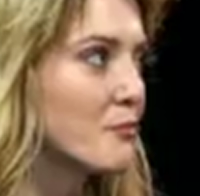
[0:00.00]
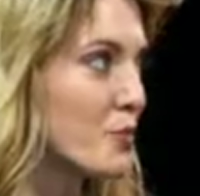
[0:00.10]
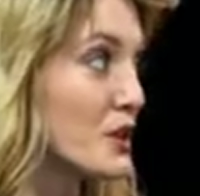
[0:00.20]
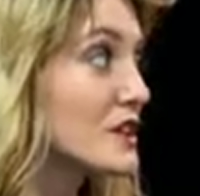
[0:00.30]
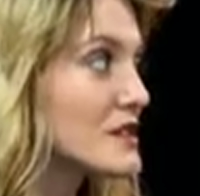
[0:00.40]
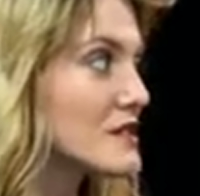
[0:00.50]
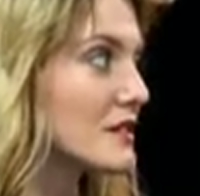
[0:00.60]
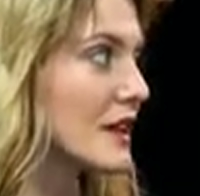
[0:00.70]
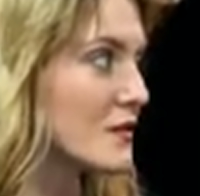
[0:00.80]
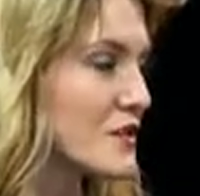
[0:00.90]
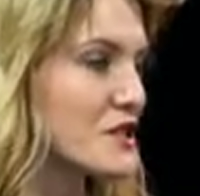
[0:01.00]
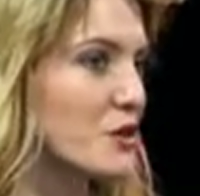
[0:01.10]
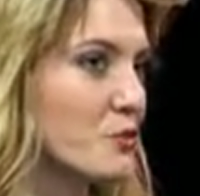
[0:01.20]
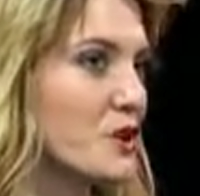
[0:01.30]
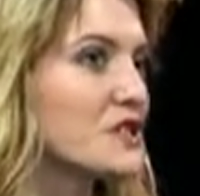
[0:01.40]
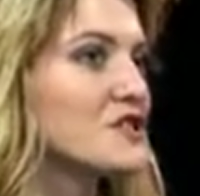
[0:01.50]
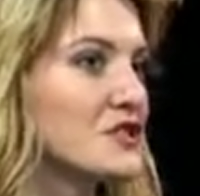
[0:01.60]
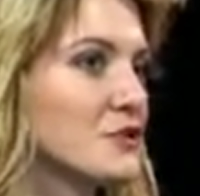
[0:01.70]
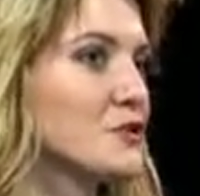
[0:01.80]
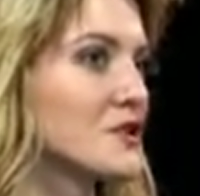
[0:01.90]
books, like physical books,
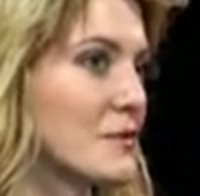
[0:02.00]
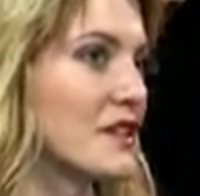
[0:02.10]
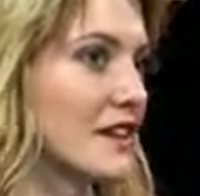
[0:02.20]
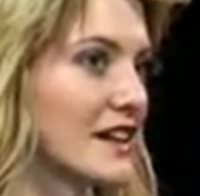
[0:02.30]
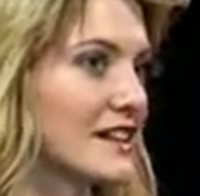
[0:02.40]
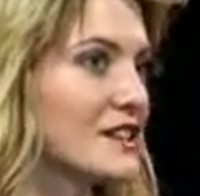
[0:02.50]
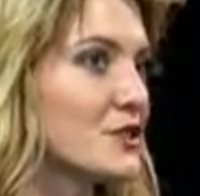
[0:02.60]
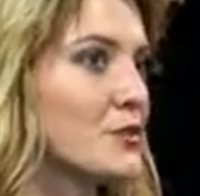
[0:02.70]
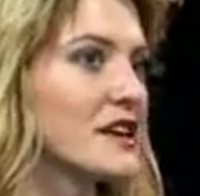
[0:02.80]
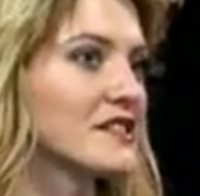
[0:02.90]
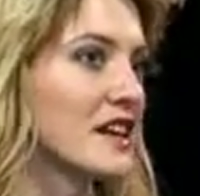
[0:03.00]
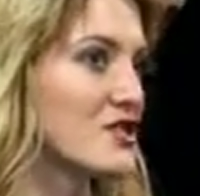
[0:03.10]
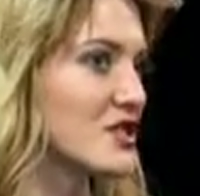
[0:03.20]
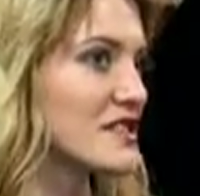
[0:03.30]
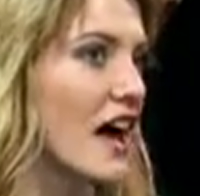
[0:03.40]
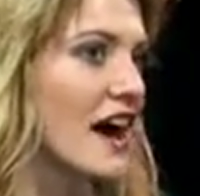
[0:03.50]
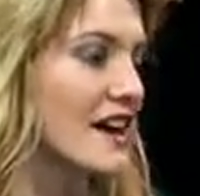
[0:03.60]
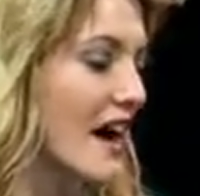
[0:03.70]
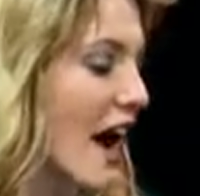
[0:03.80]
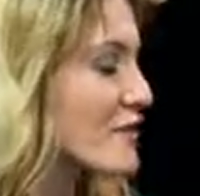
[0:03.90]
to something like a Kindle, because I
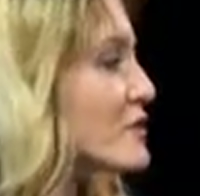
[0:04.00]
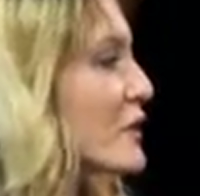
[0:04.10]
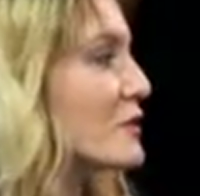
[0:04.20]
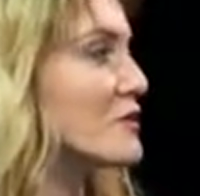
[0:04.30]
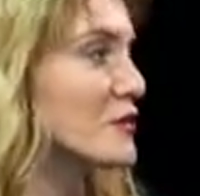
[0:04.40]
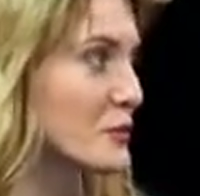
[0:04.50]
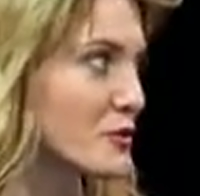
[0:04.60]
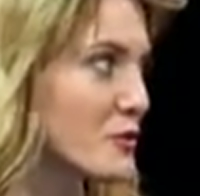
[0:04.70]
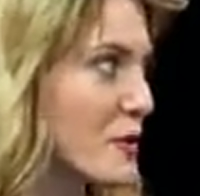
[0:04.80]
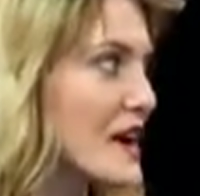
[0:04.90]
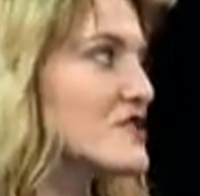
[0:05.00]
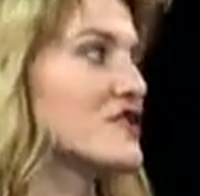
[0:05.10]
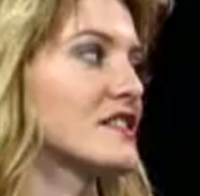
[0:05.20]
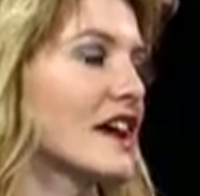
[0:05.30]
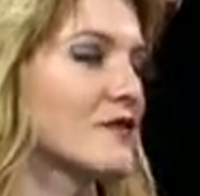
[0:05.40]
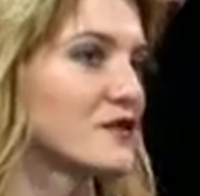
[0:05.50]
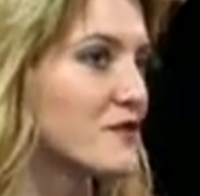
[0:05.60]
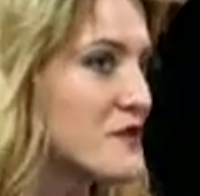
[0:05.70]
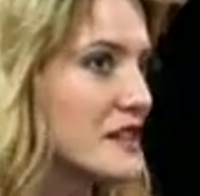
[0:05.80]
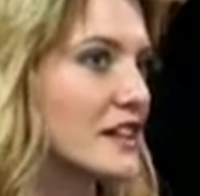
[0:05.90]
have to be able to flip through the pages and I have to
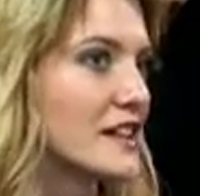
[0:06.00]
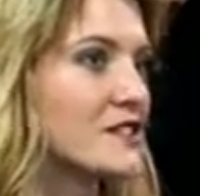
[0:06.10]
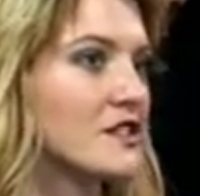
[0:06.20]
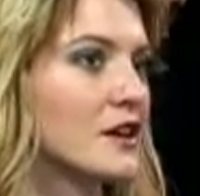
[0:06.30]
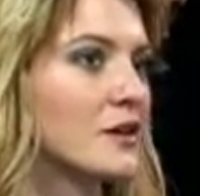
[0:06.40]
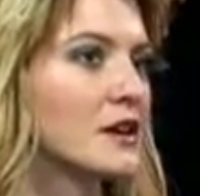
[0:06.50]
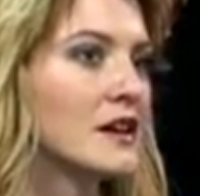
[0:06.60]
feel it. So